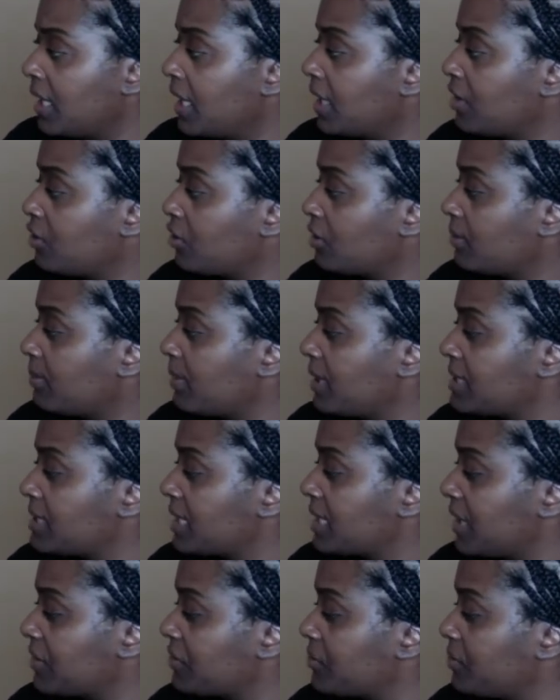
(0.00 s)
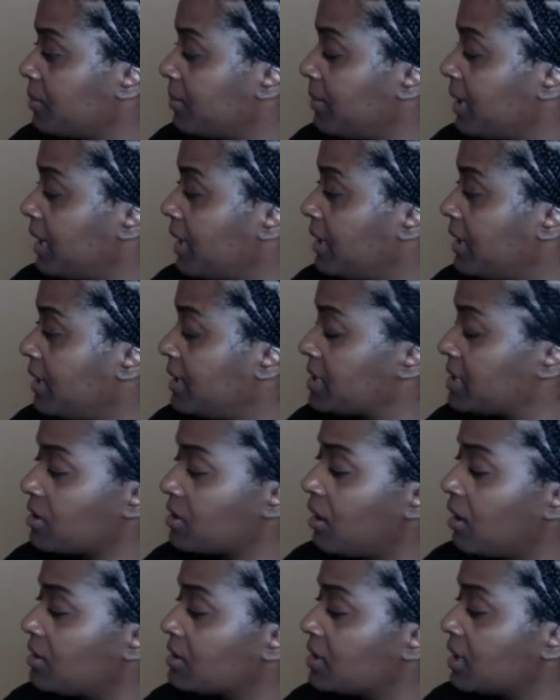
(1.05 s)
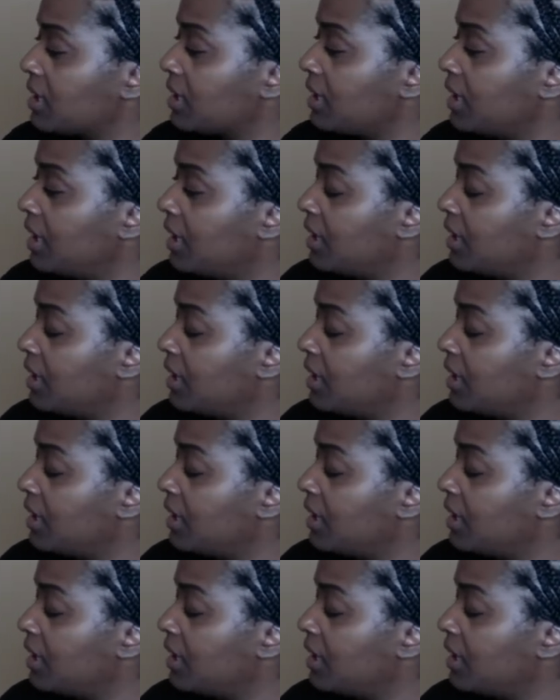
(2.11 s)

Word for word: You could be attached to a man, and it's causing